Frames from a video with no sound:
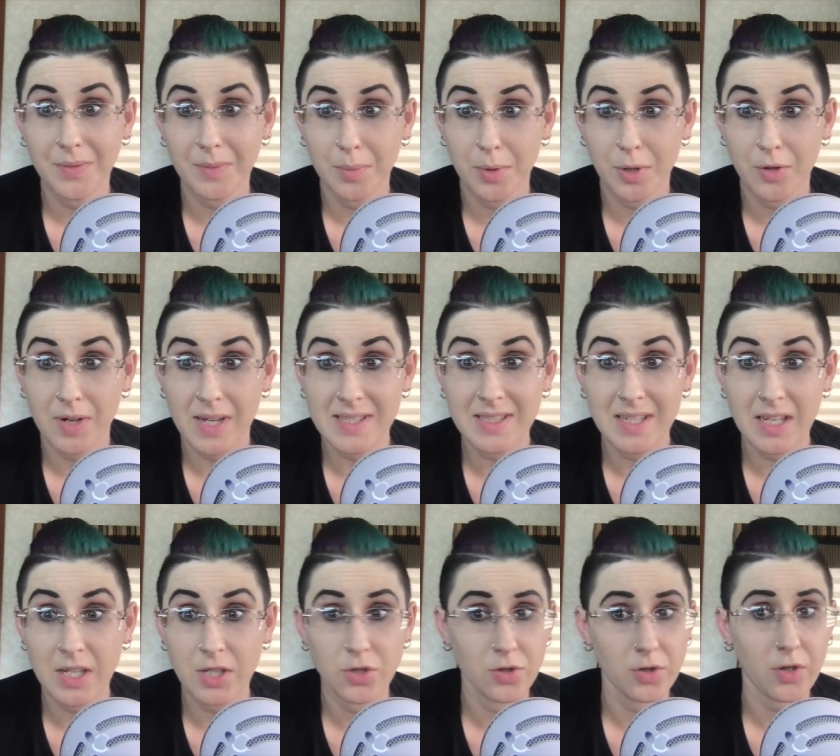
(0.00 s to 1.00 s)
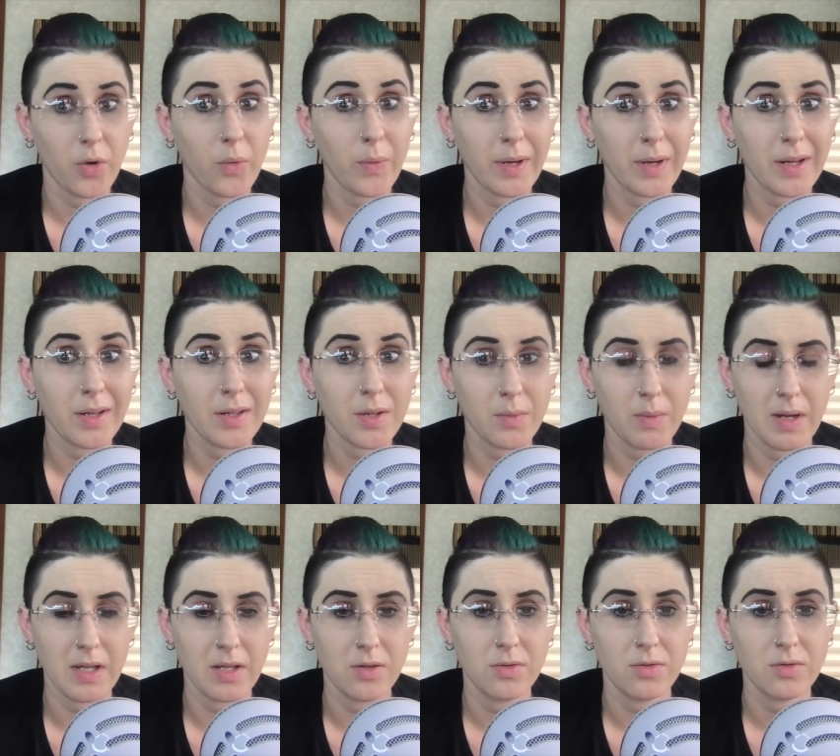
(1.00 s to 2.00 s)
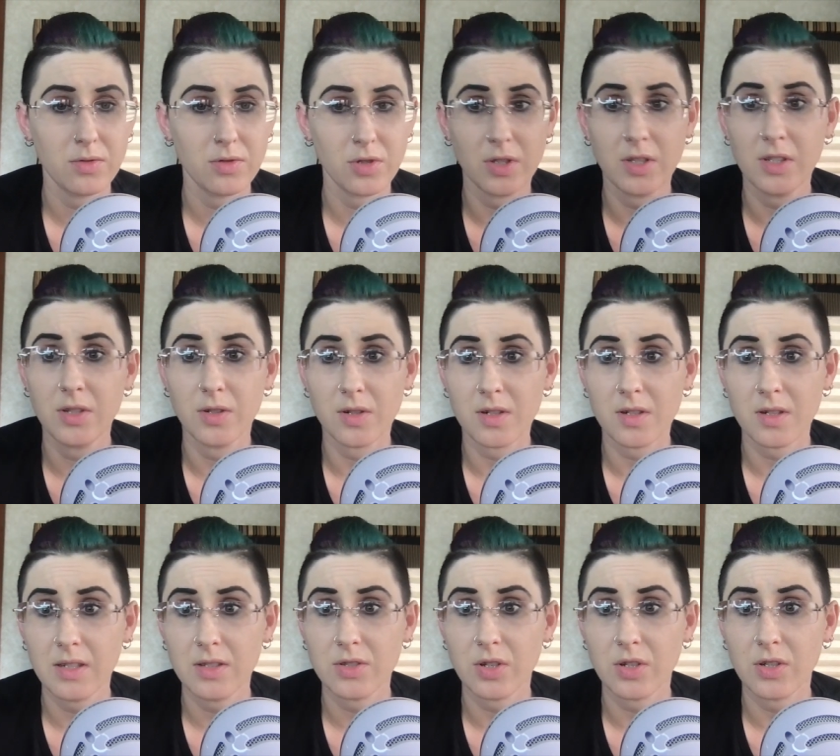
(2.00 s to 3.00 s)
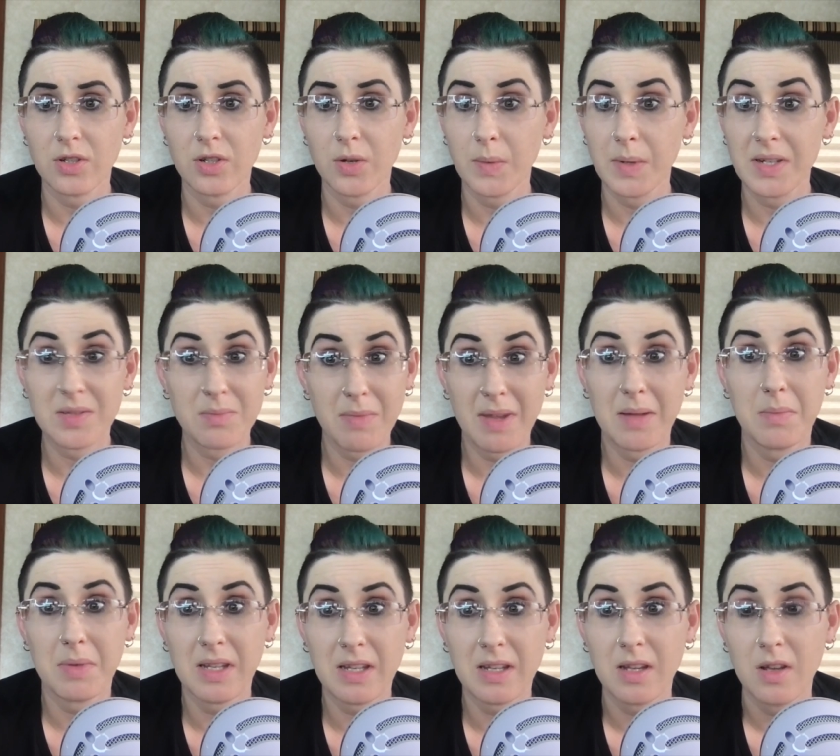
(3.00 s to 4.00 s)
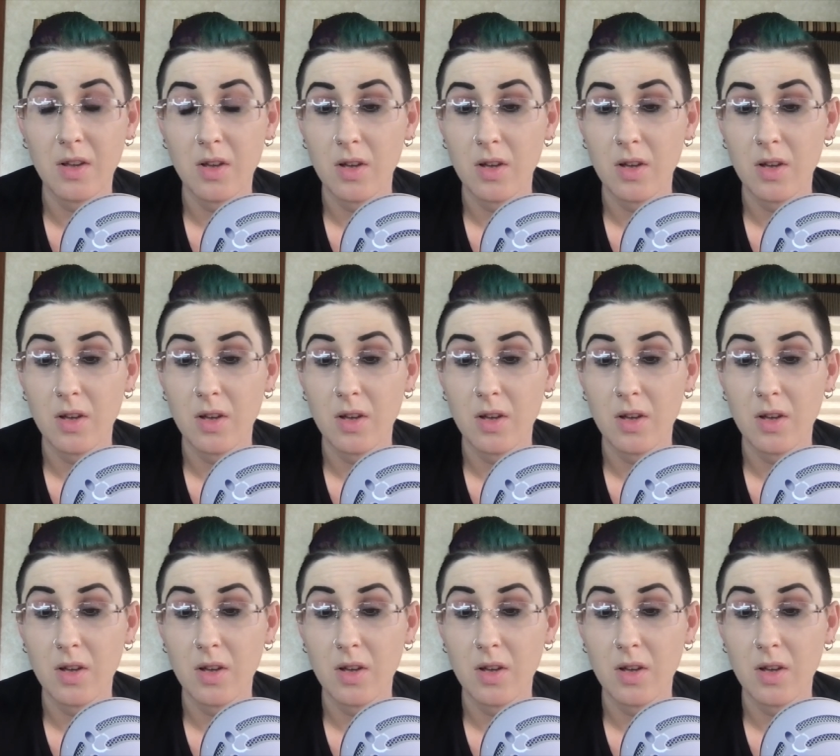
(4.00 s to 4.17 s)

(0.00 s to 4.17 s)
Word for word: progressing in your career the way you should, or certain careers may be